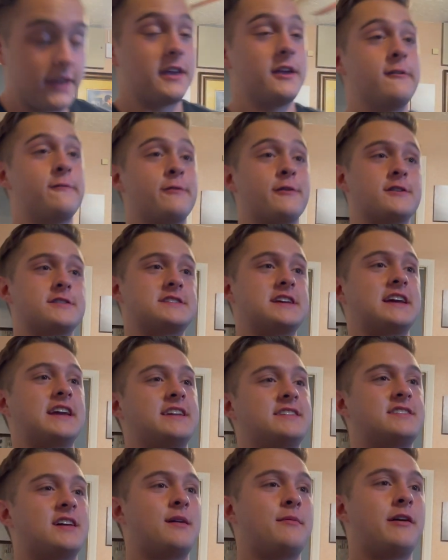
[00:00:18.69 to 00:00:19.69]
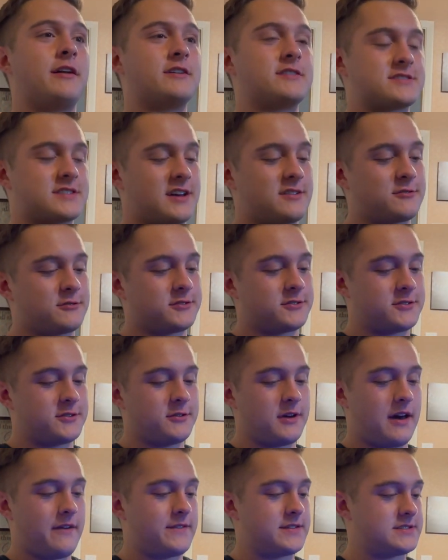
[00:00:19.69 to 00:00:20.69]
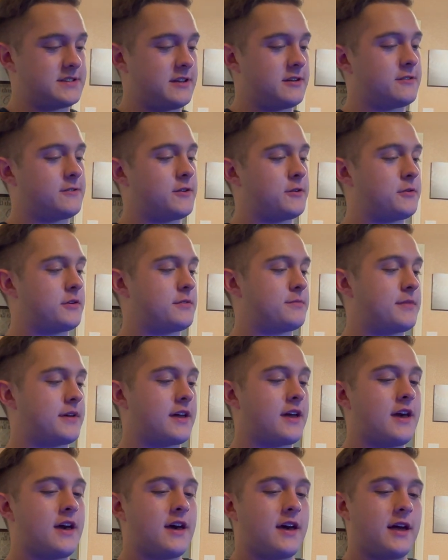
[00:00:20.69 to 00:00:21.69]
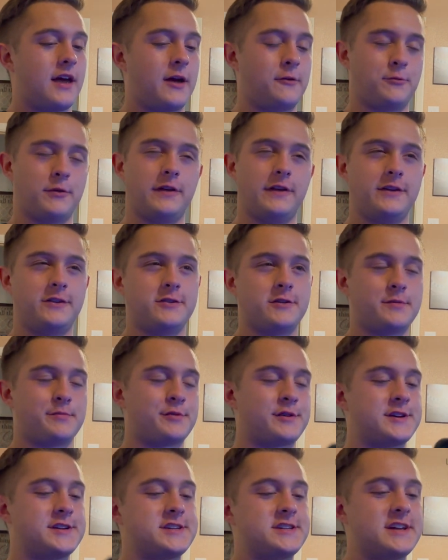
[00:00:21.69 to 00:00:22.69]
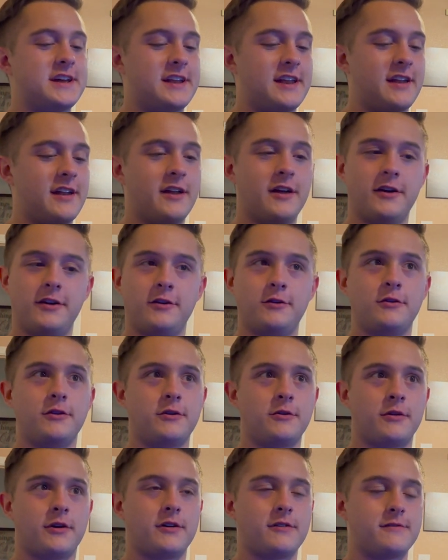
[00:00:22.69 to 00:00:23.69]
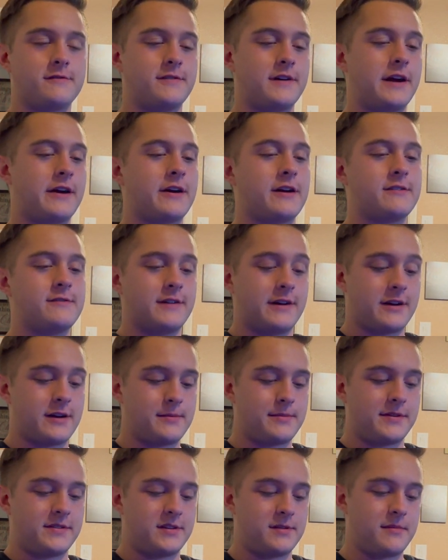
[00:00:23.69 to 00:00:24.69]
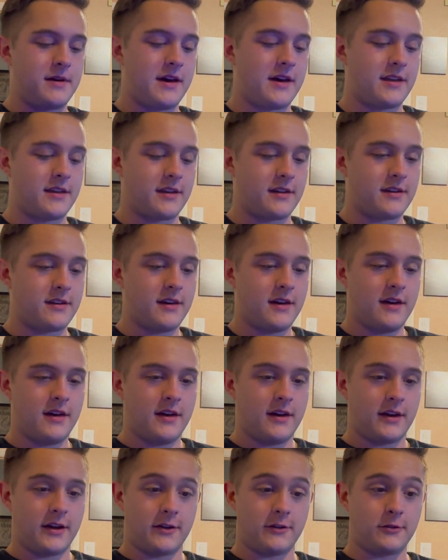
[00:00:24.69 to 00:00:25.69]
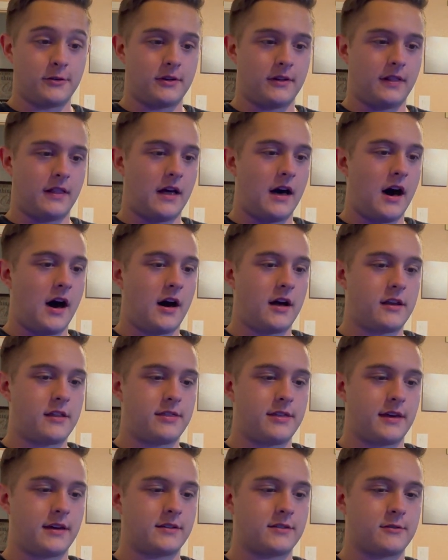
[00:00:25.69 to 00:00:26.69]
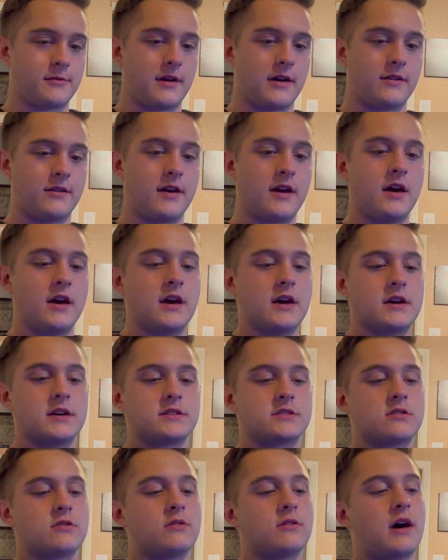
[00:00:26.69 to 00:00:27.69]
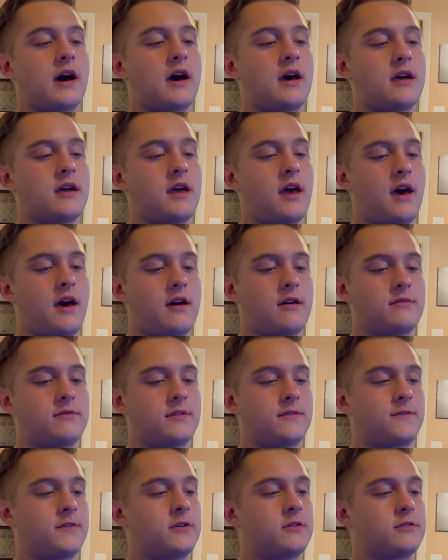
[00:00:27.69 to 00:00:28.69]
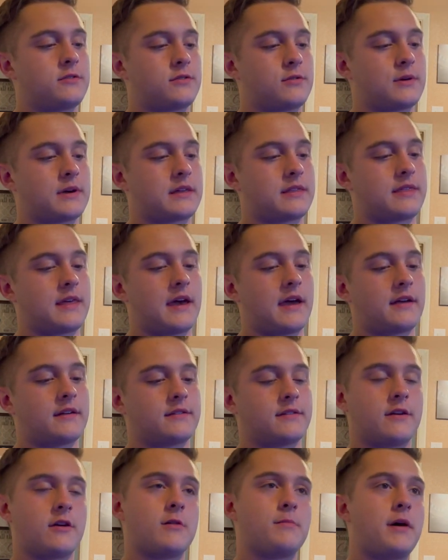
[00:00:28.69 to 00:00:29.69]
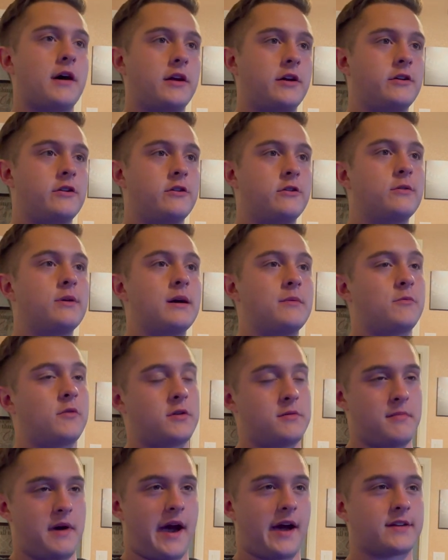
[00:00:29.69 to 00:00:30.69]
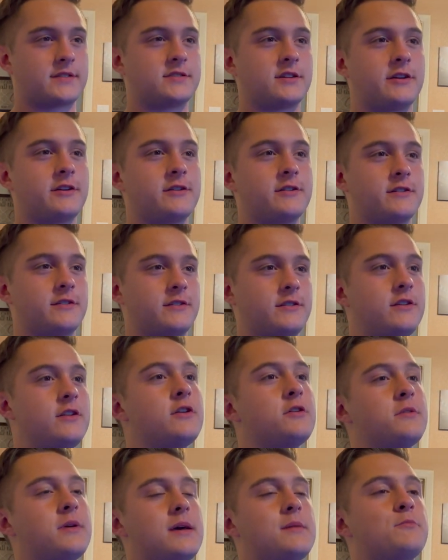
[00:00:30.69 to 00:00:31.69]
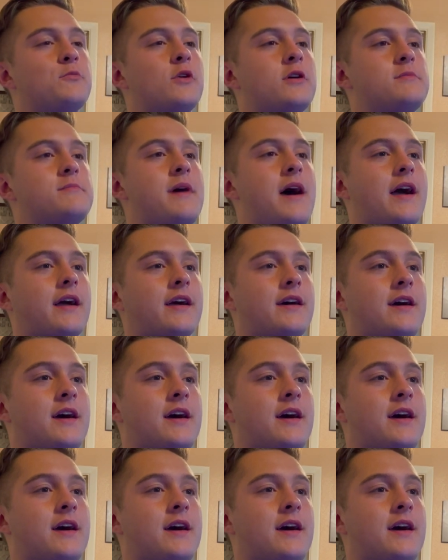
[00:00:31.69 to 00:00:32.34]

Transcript: you for taking time out of your schedule to have this interview with me. I really do appreciate it. I know you are a very, very busy man, and you're doing a lot of things around. So I have a few quick things. They're about your new M1 Mac. So your new M1 Mac,